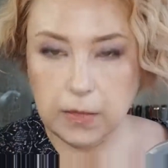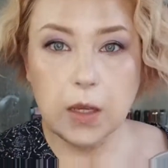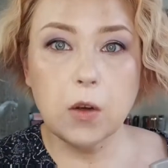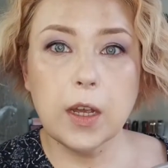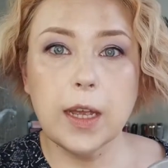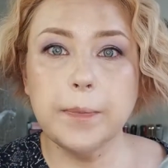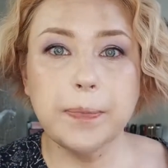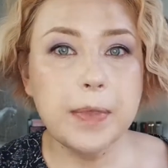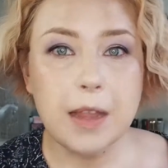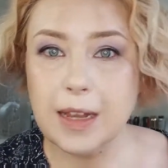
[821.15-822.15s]
Okay,
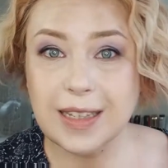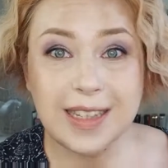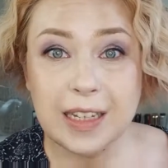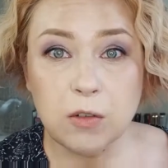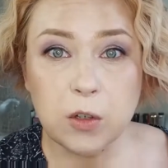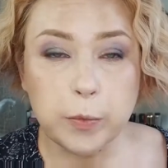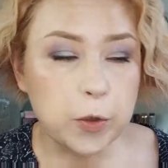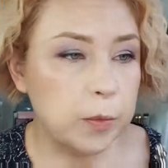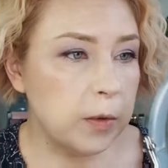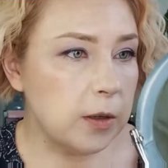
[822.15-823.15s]
zero
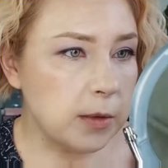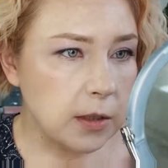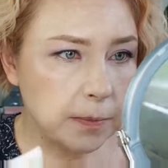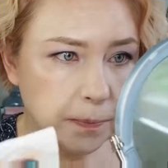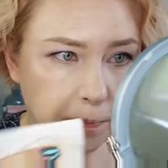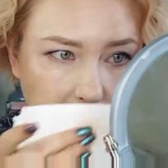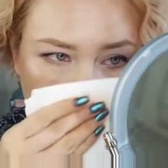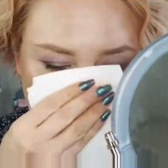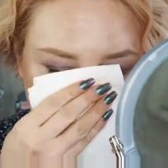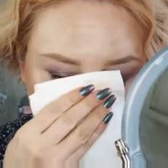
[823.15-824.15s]
problems.
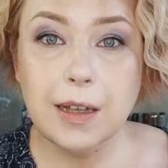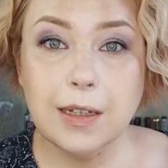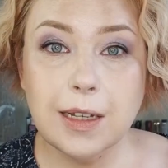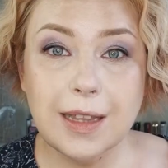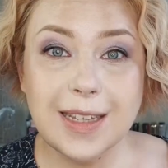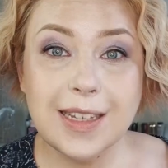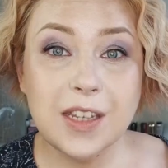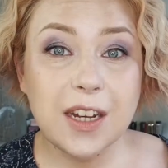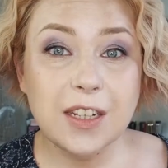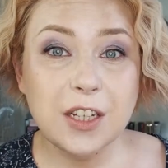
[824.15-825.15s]
This
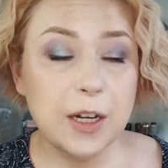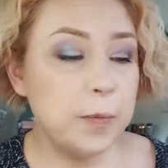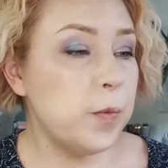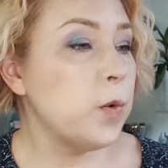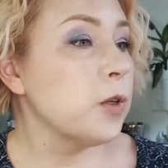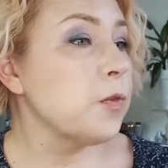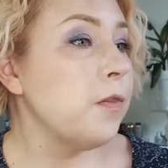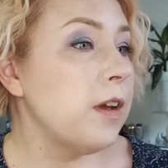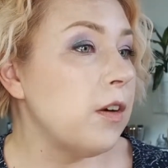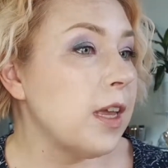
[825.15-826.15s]
touch-up was
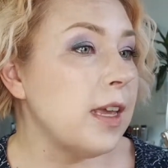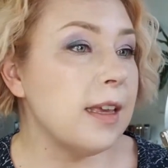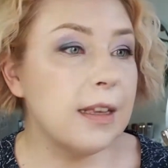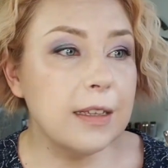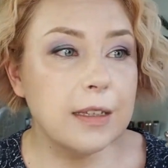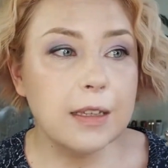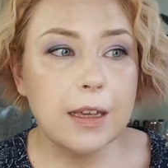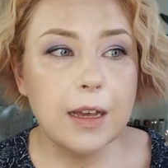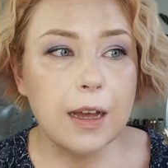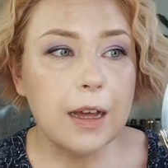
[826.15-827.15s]
very
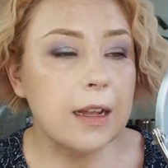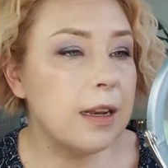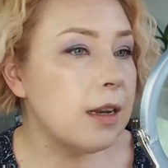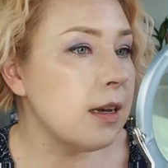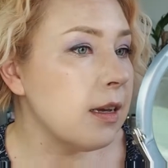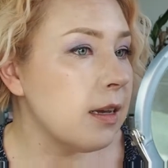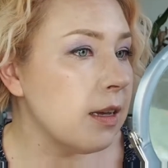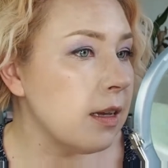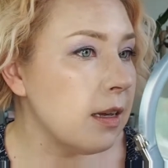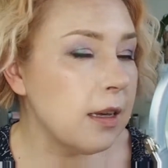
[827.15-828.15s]
easy and
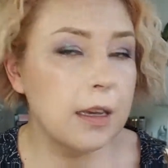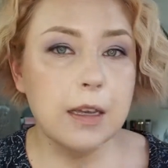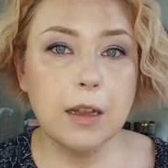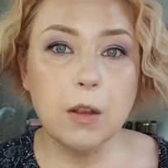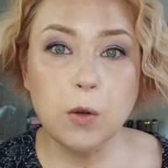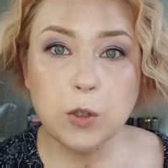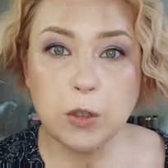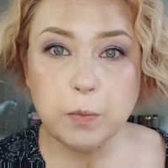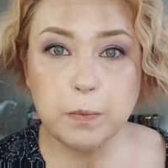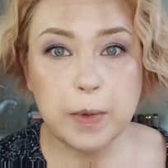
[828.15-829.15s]
it looks
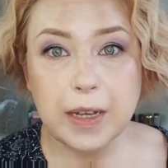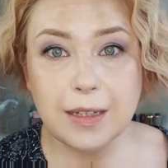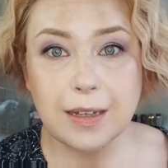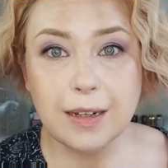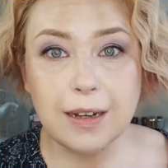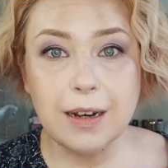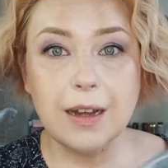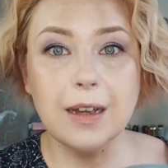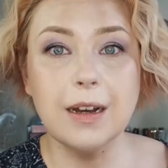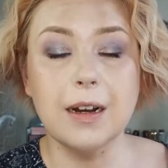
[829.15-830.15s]
basically
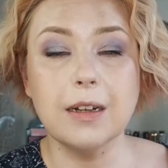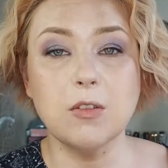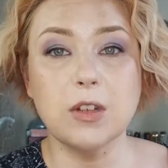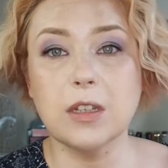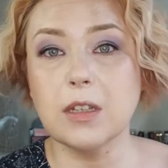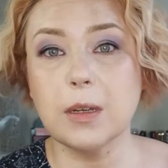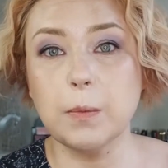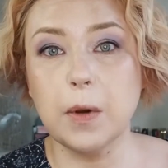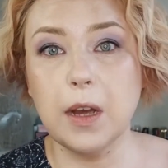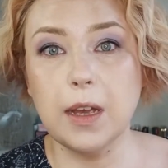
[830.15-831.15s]
like I just
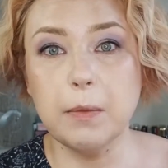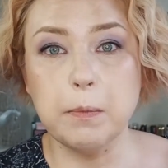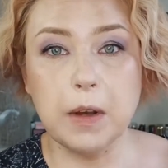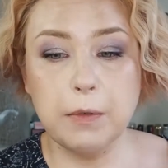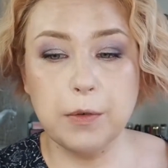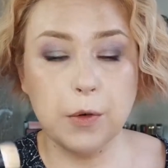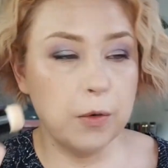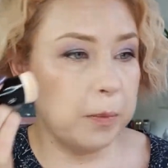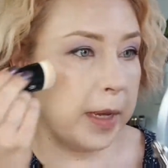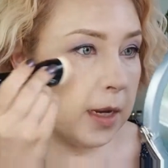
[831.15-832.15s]
applied my full
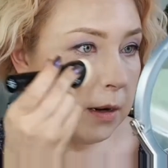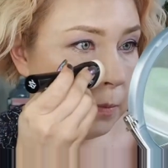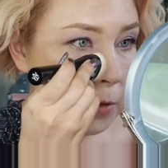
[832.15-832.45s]
makeup.